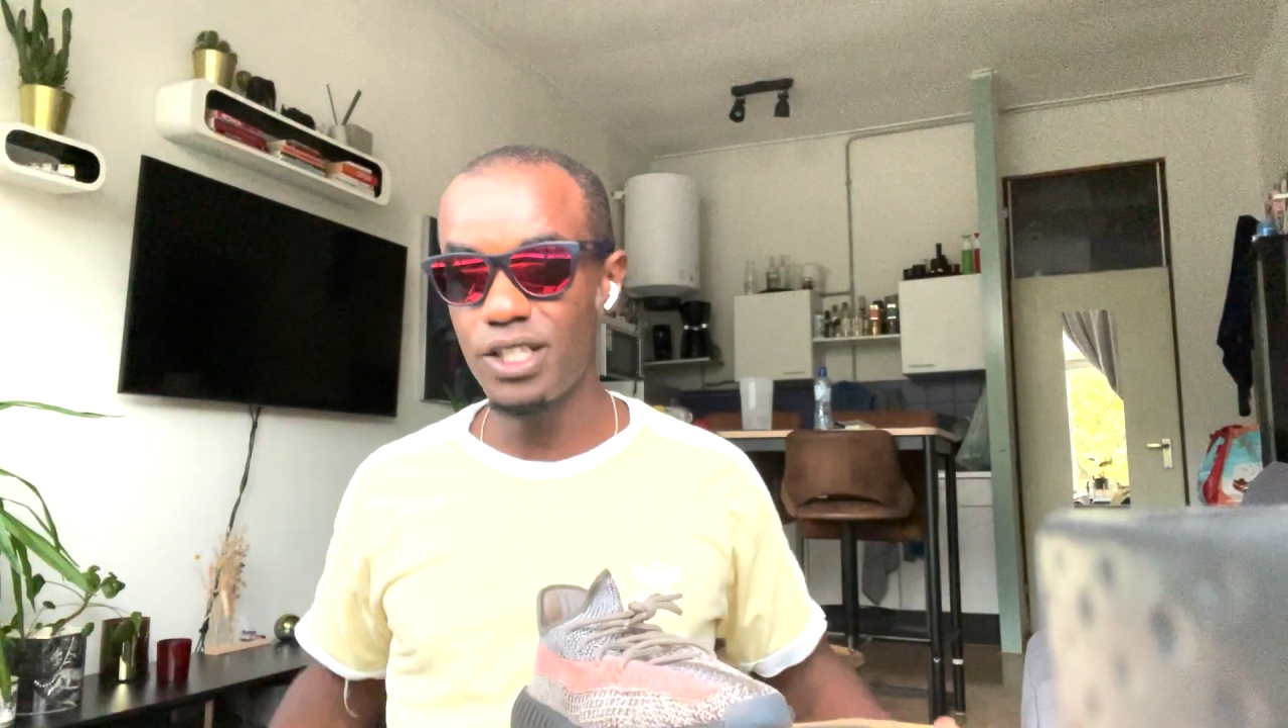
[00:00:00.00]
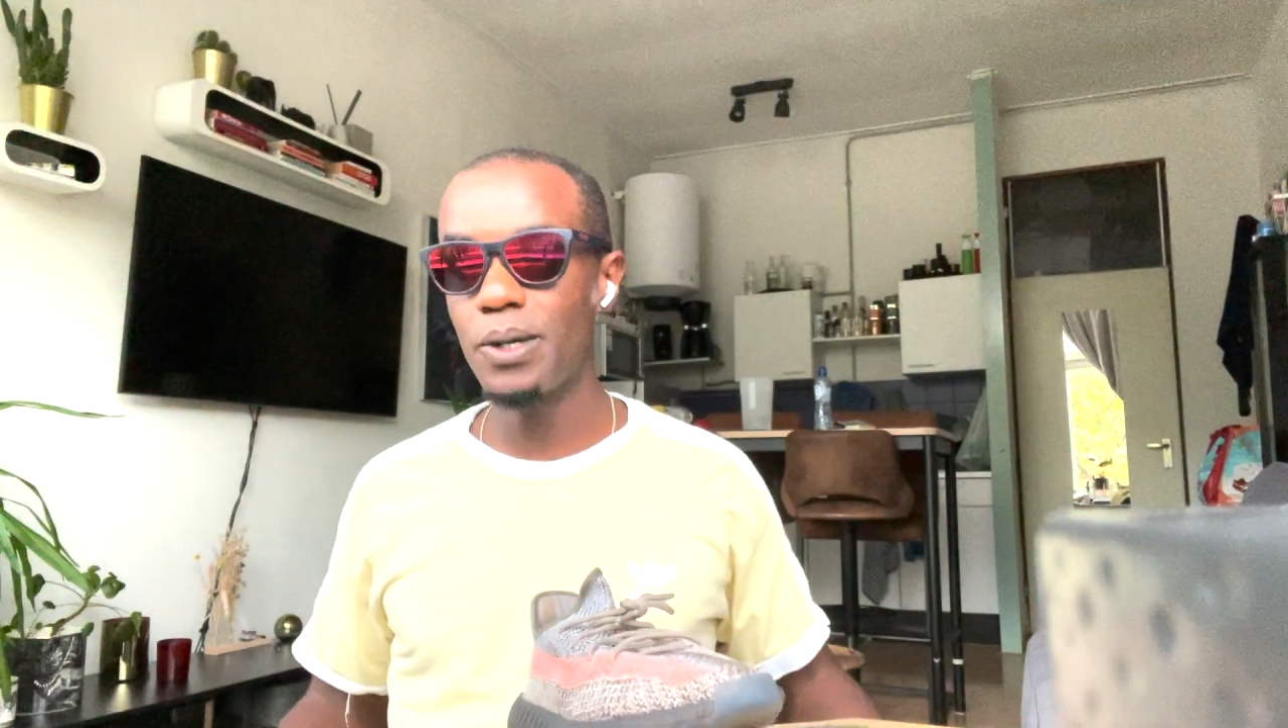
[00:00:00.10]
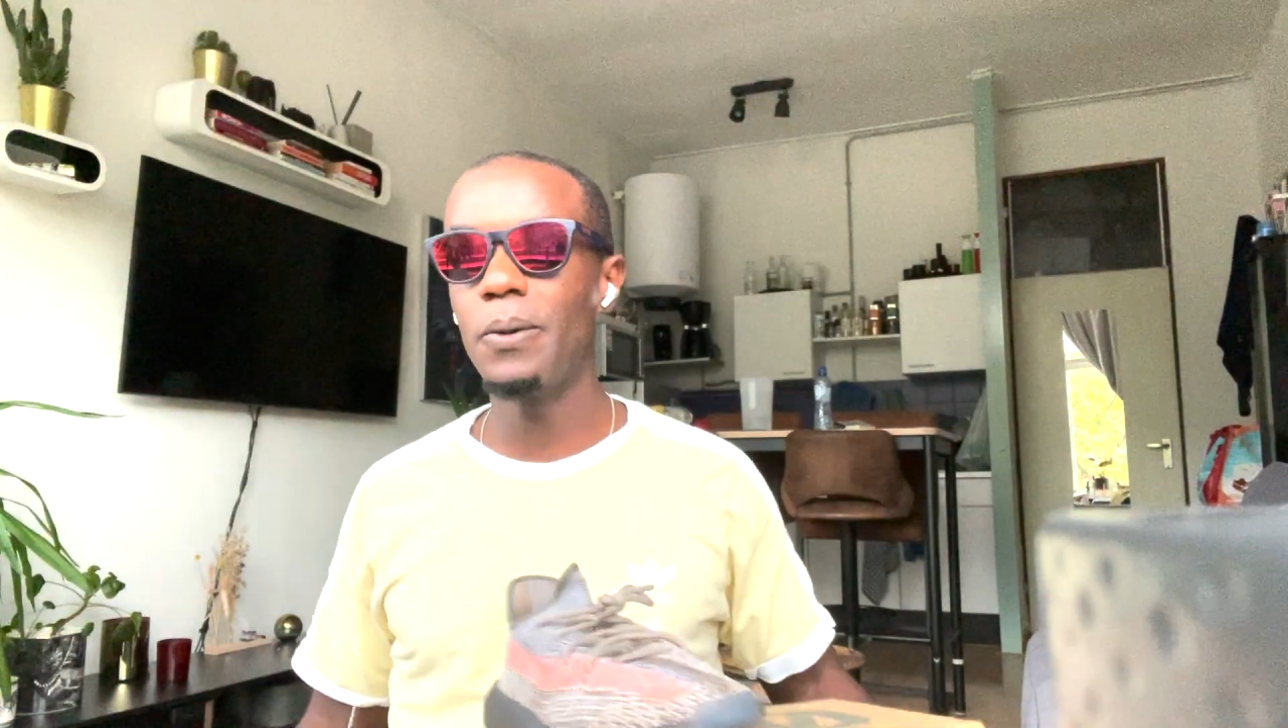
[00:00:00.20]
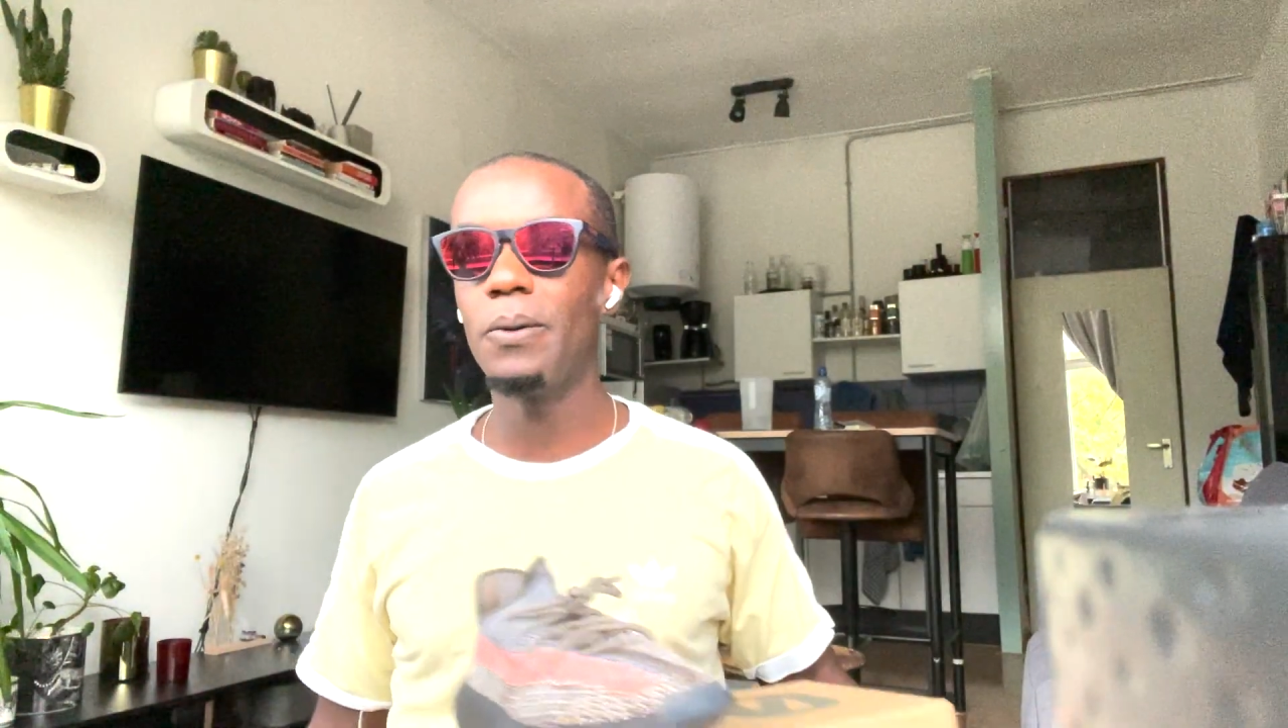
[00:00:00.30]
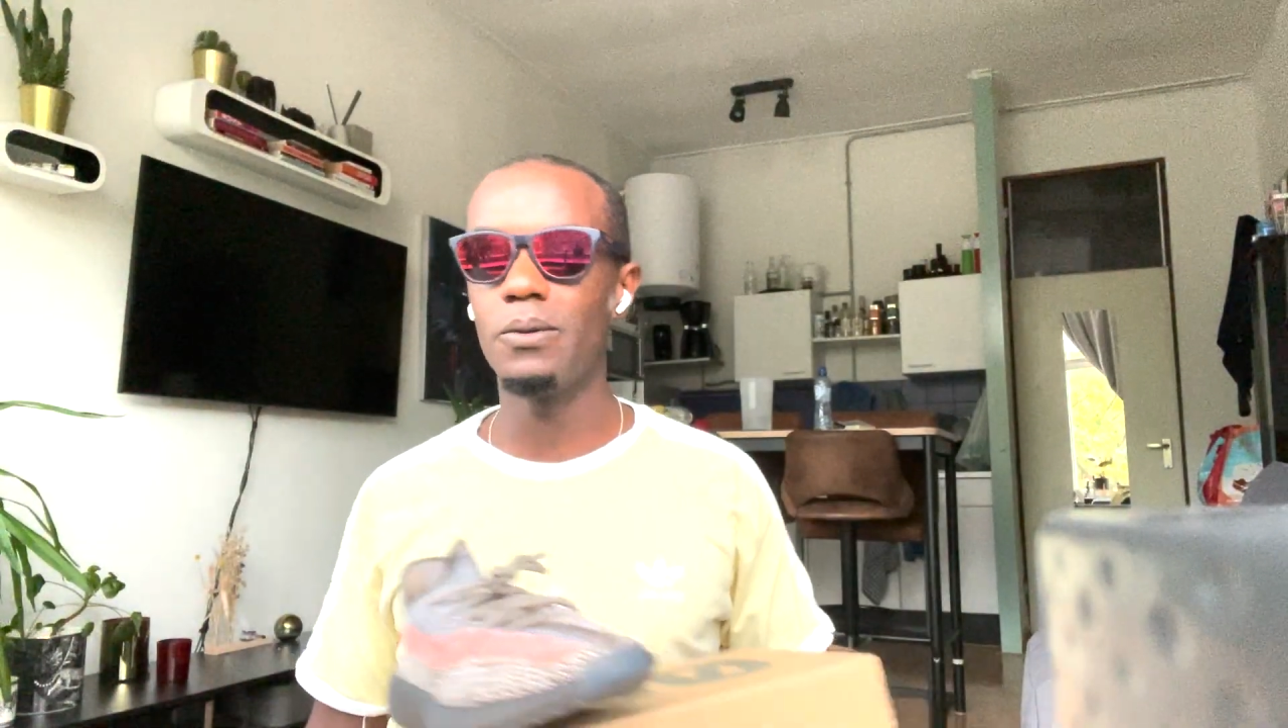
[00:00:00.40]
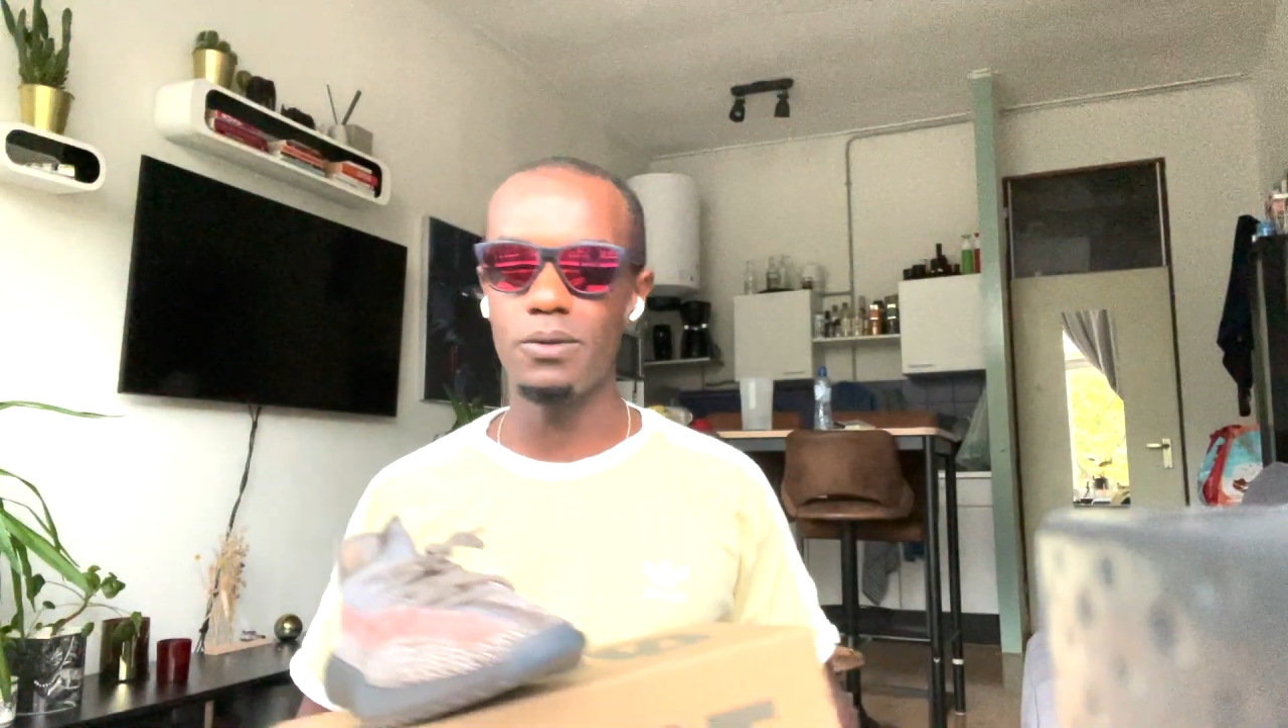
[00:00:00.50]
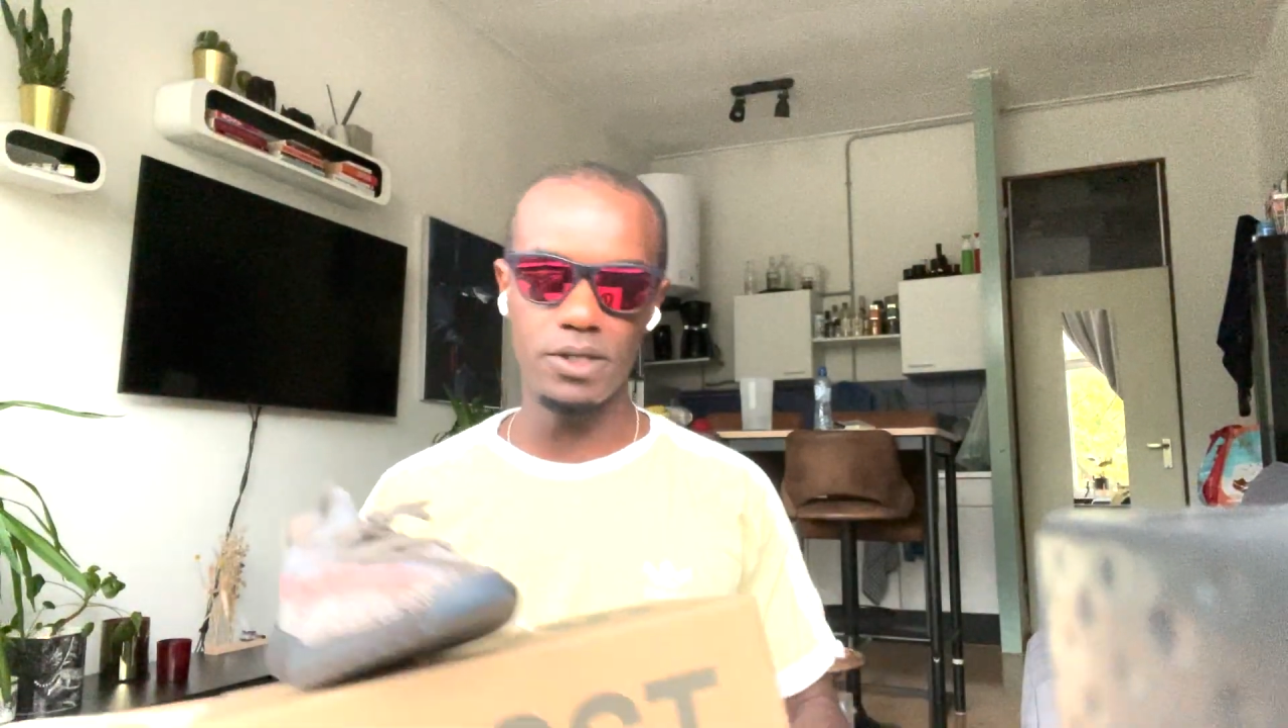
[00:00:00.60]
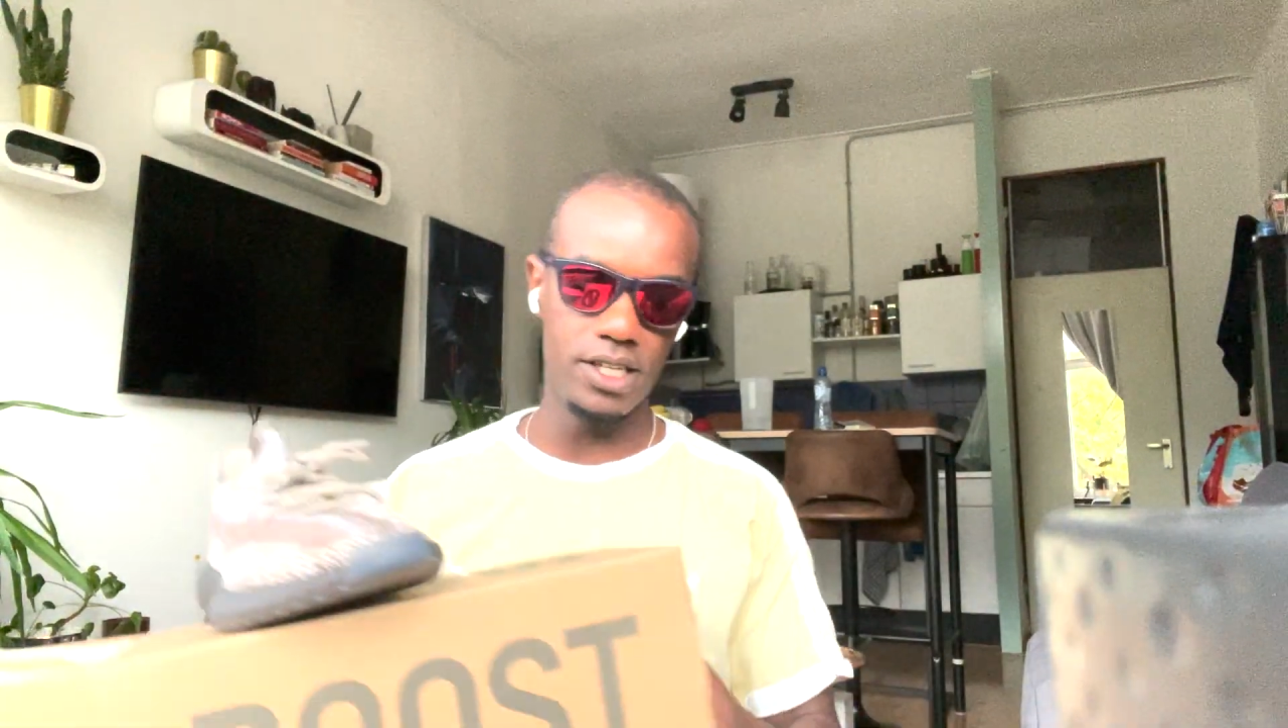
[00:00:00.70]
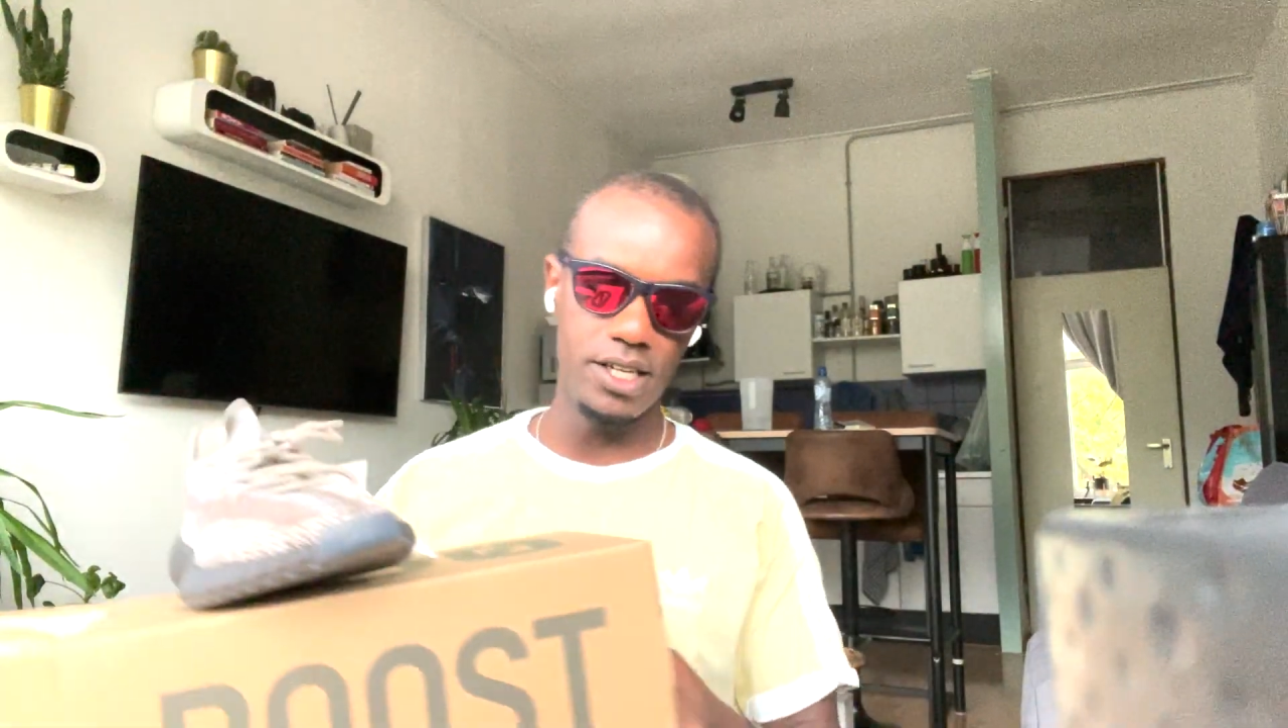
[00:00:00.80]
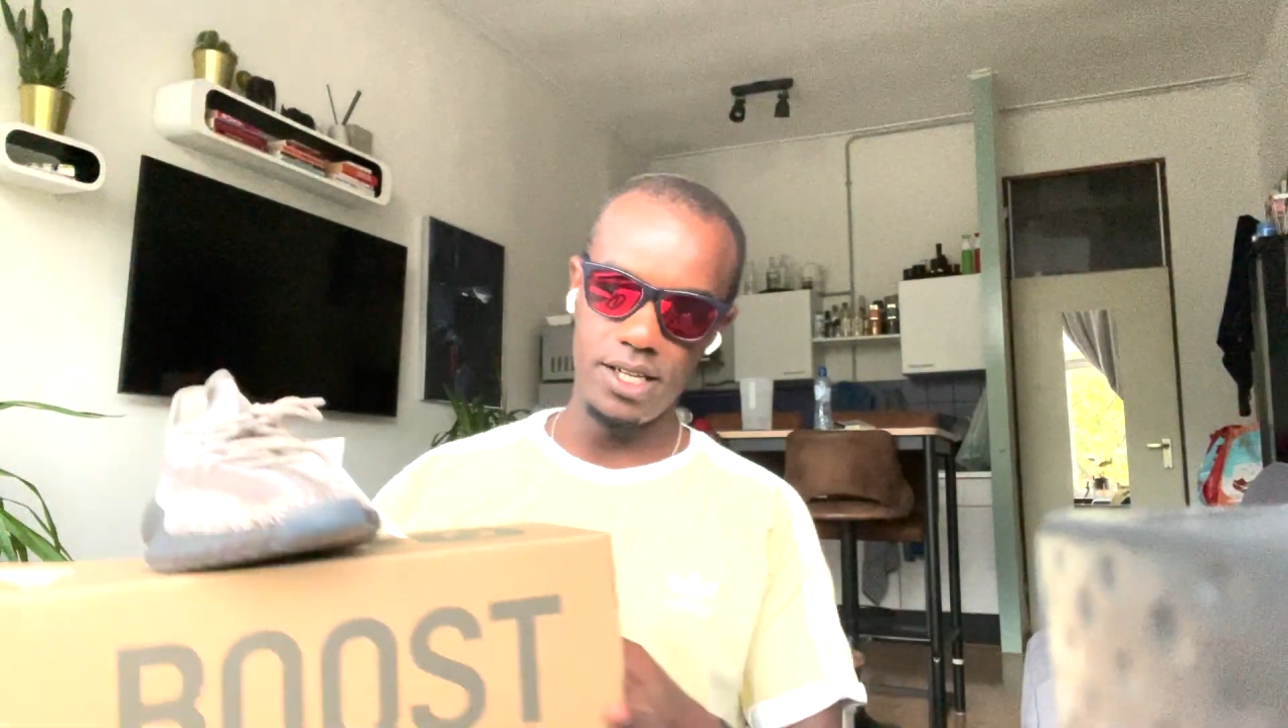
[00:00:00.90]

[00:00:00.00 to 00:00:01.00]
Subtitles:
called,